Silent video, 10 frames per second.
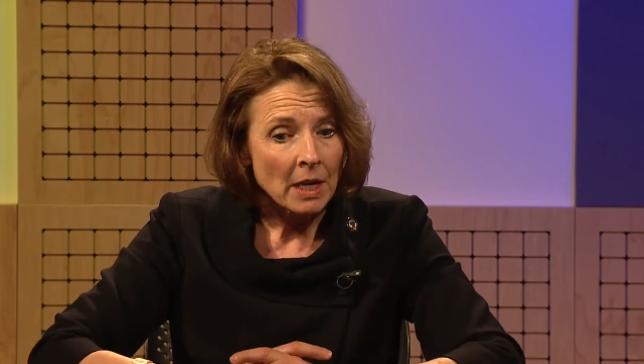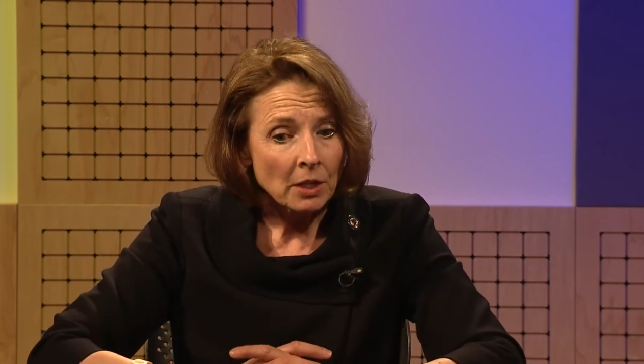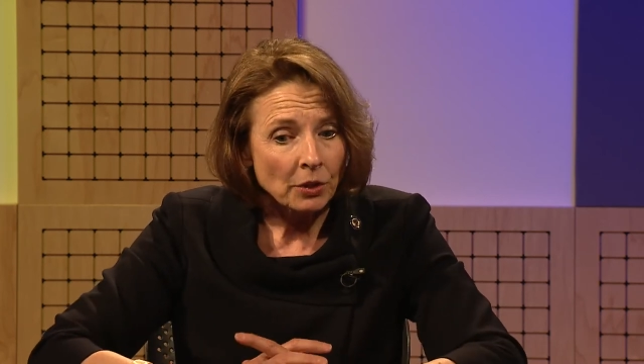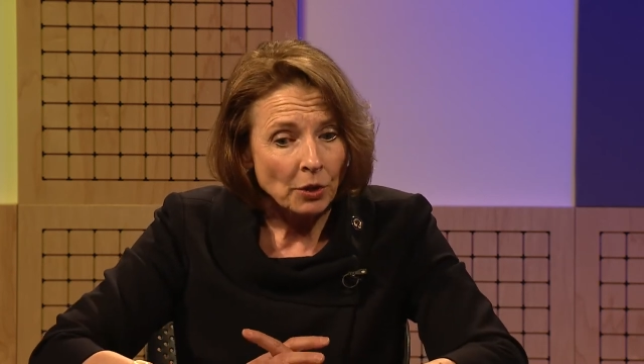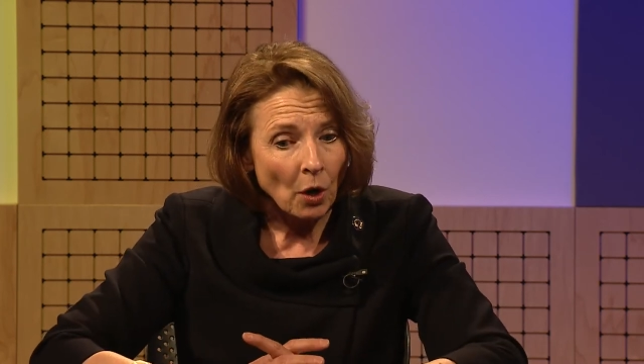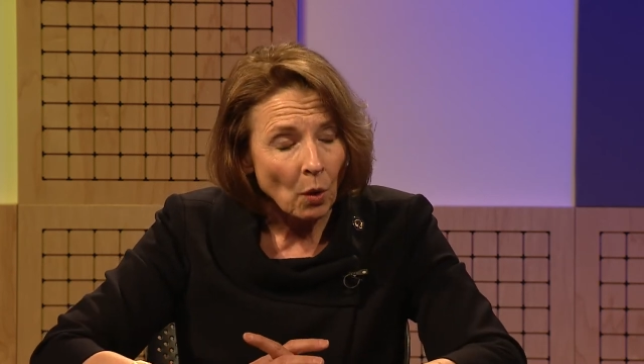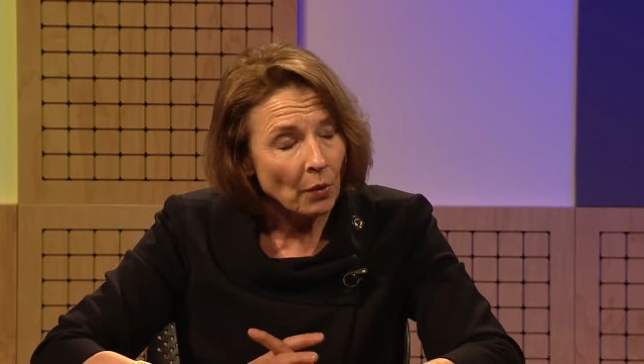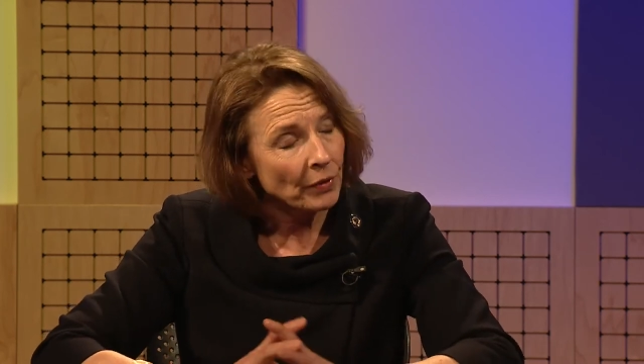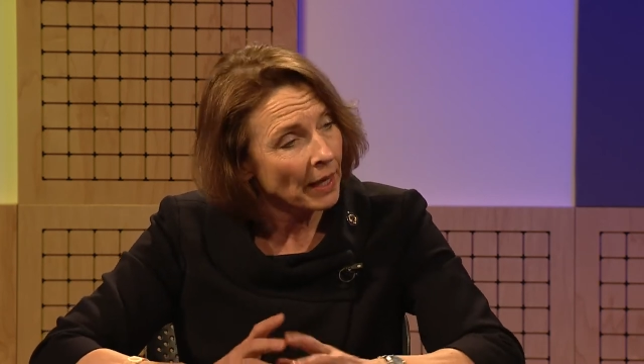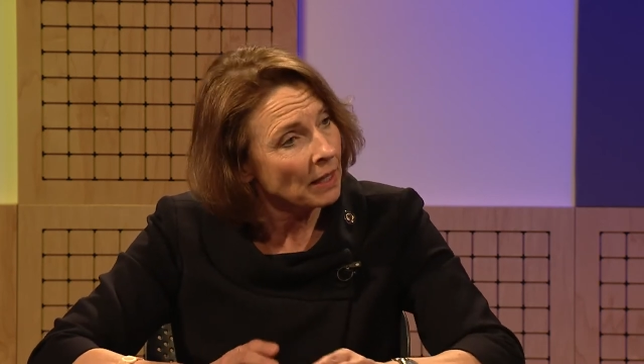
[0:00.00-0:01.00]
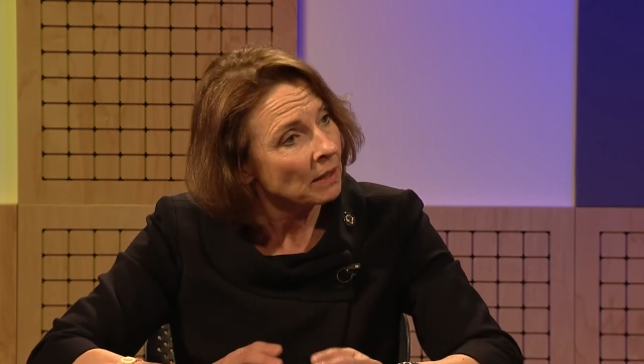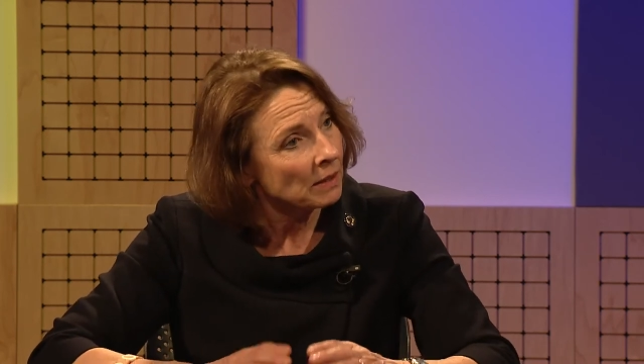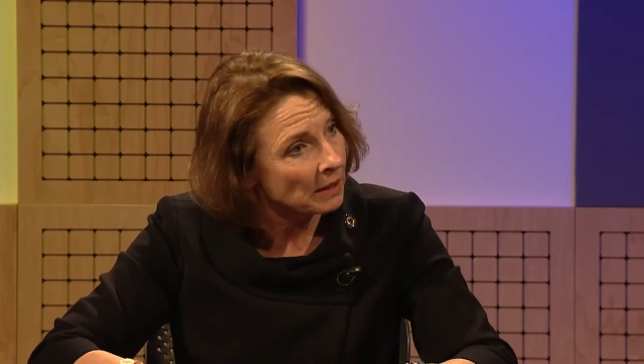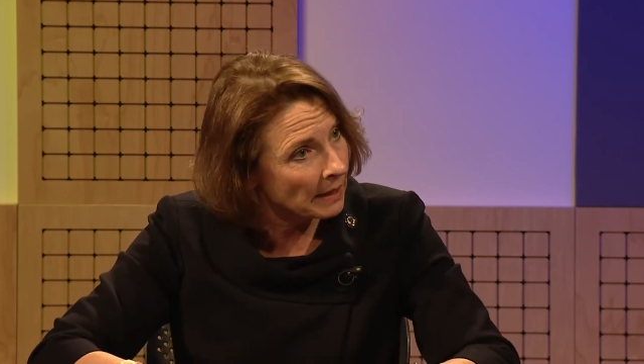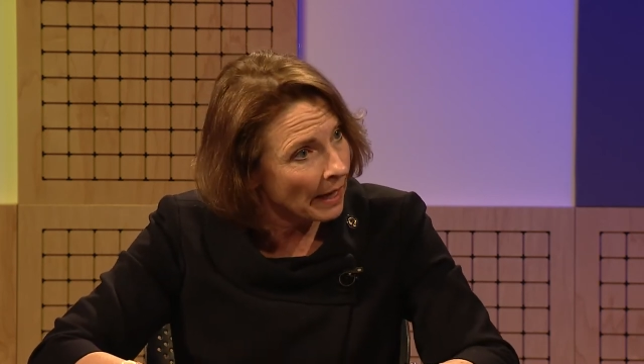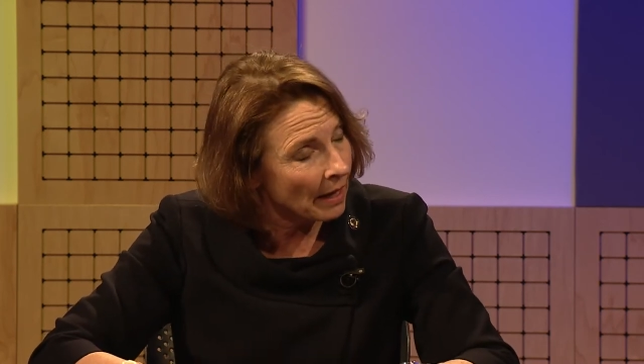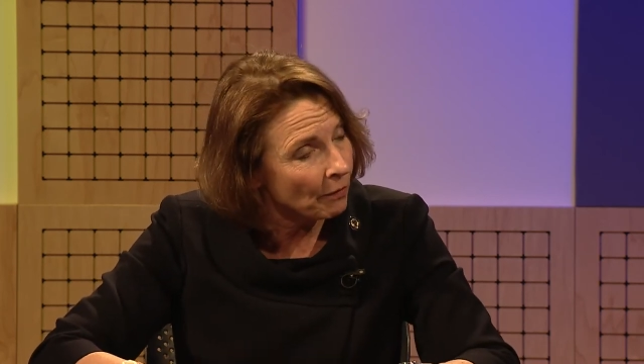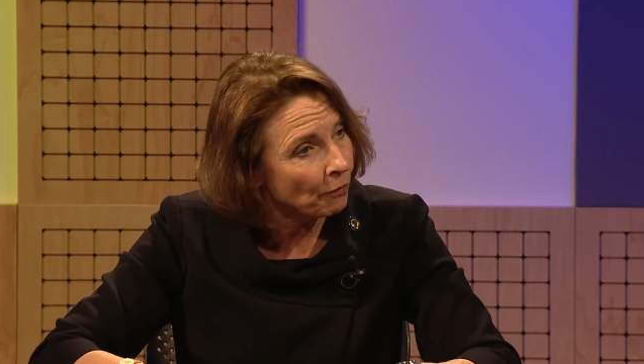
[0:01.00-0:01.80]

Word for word: So they can save